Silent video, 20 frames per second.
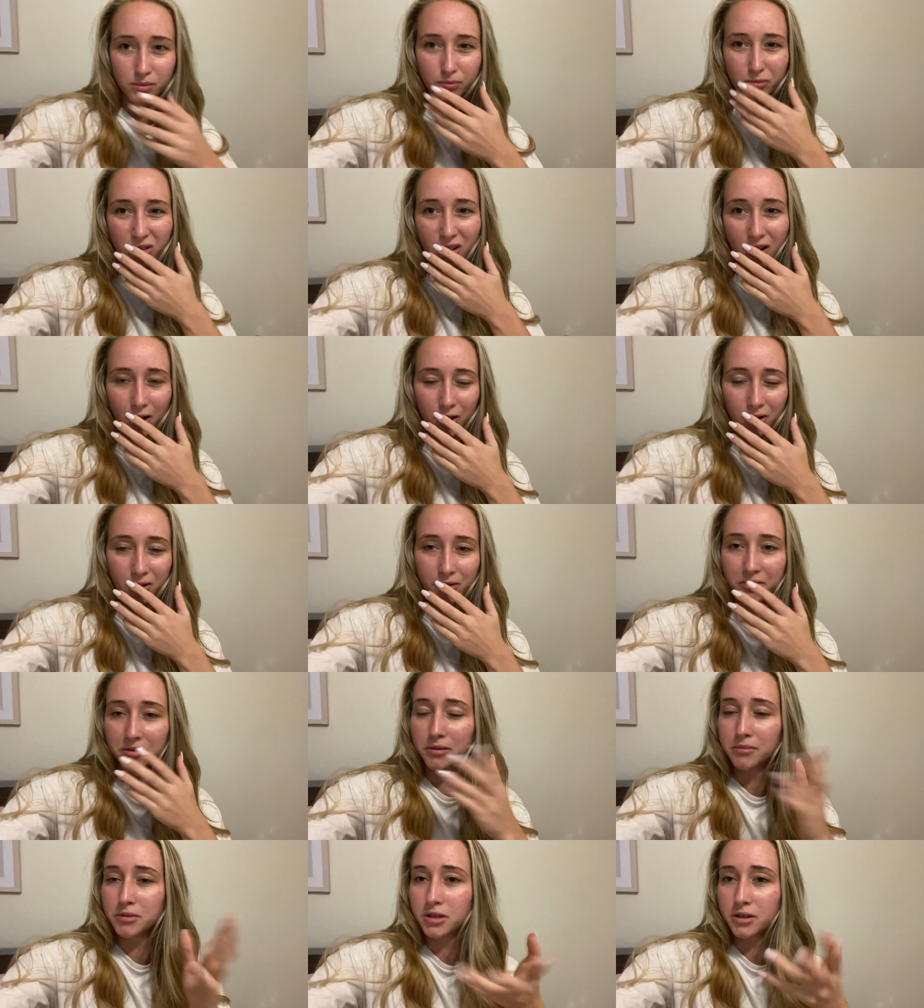vlog
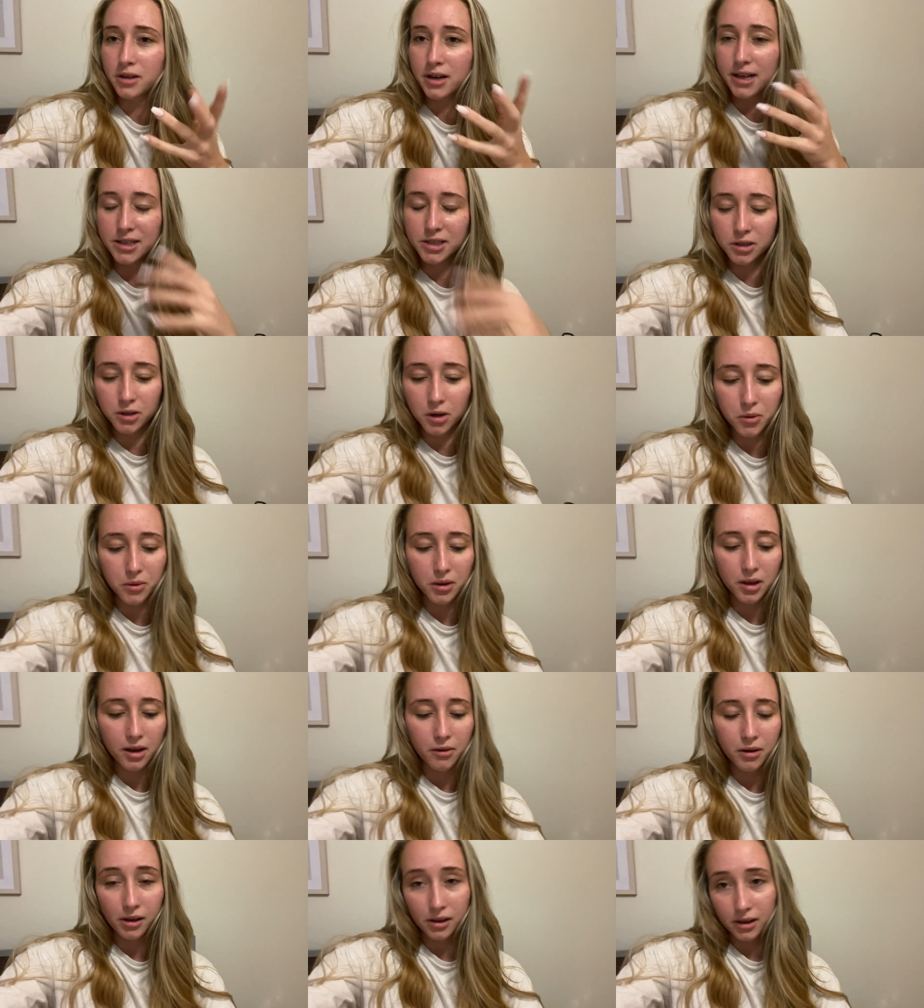from 2 days ago
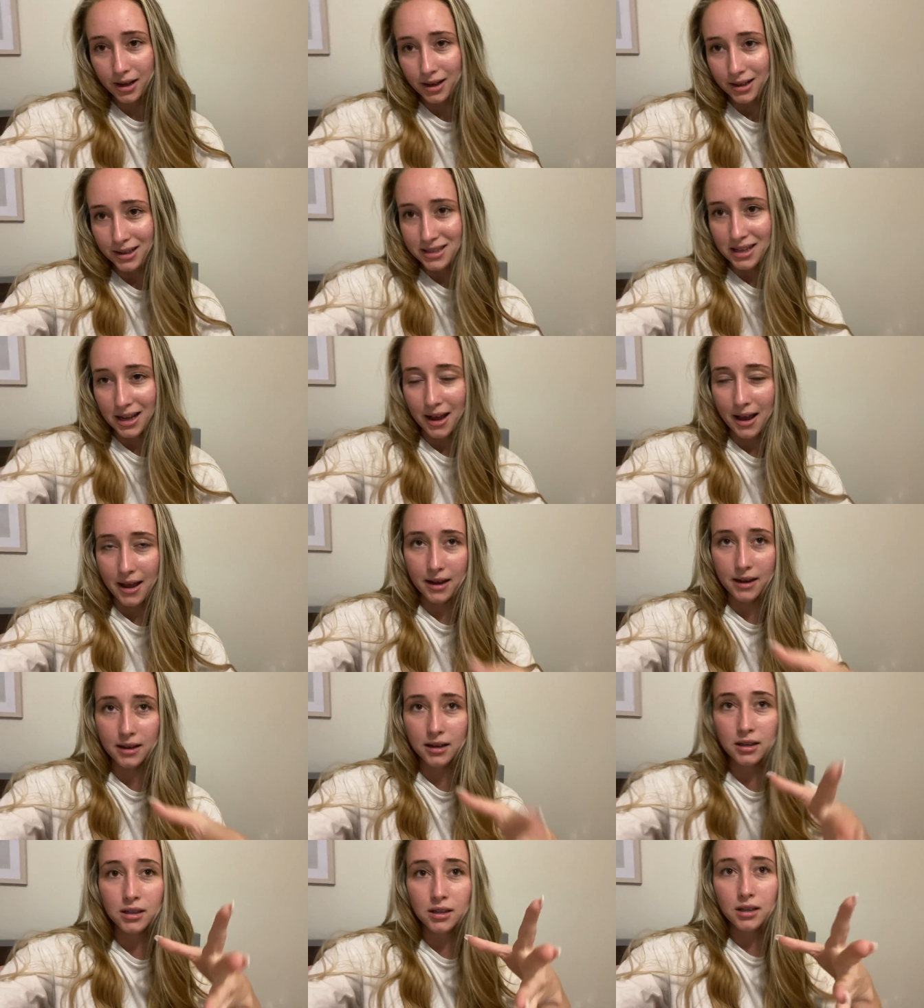really quickly because I
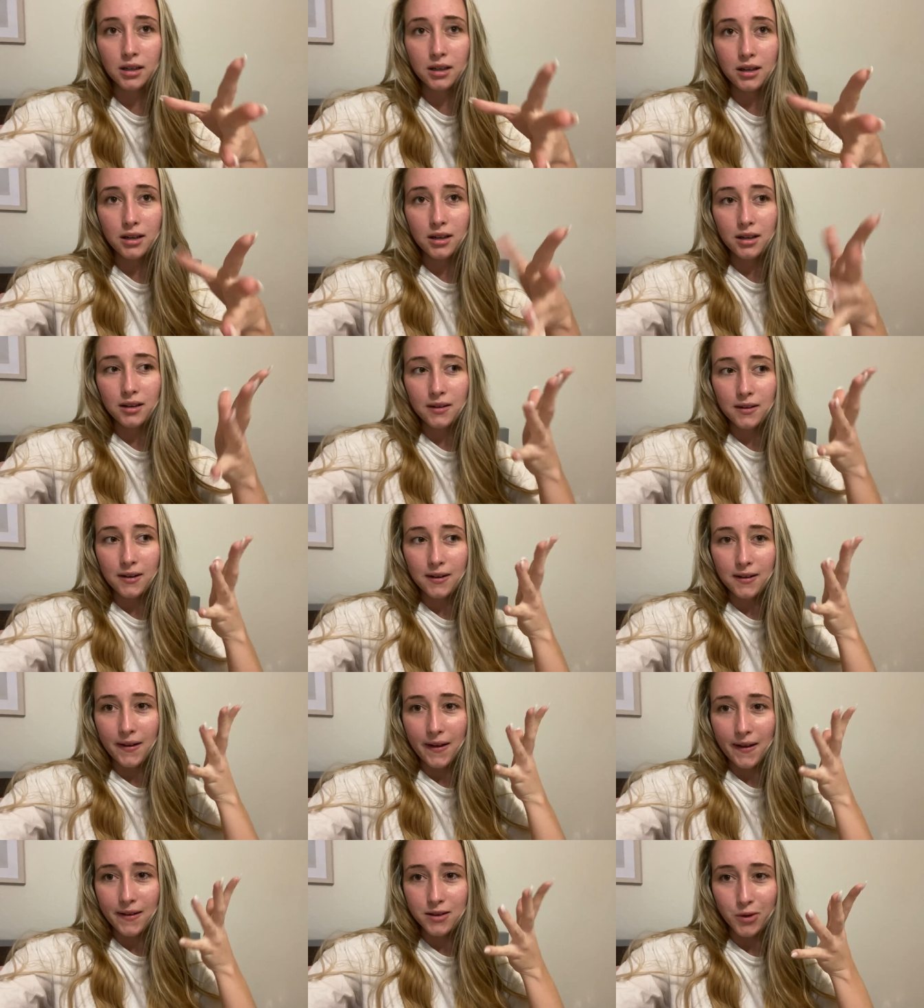
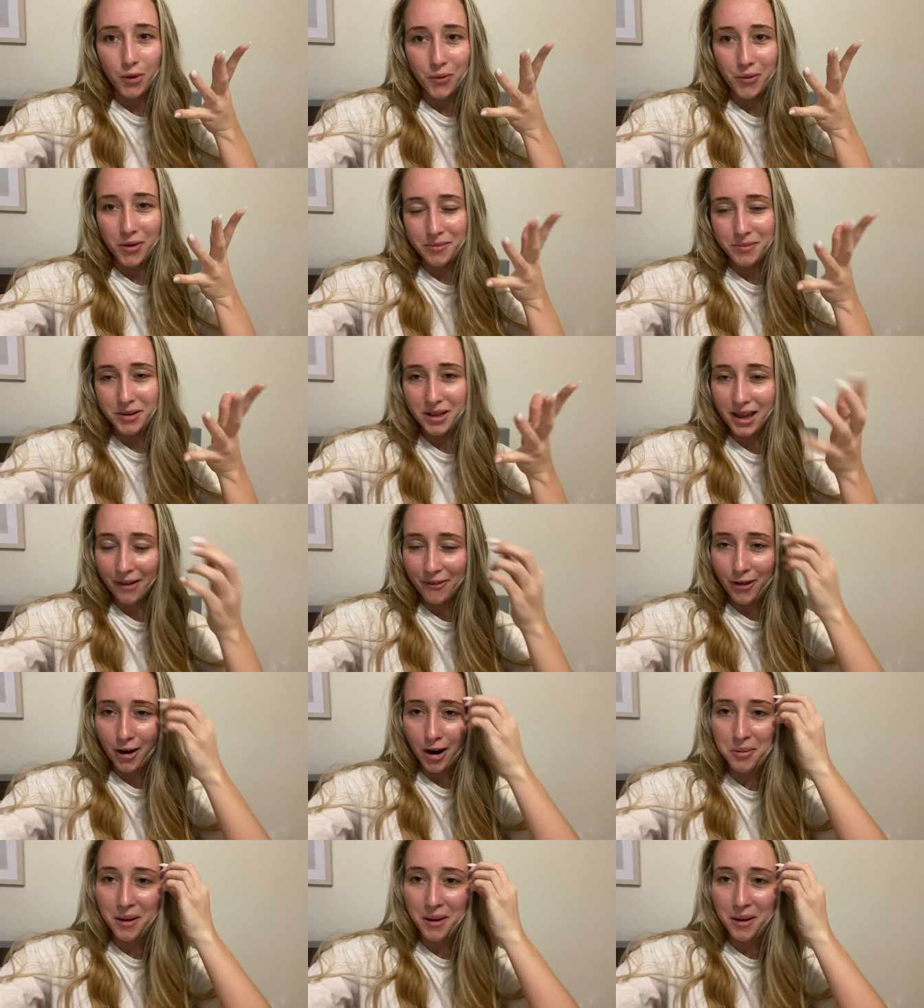don't want to be that far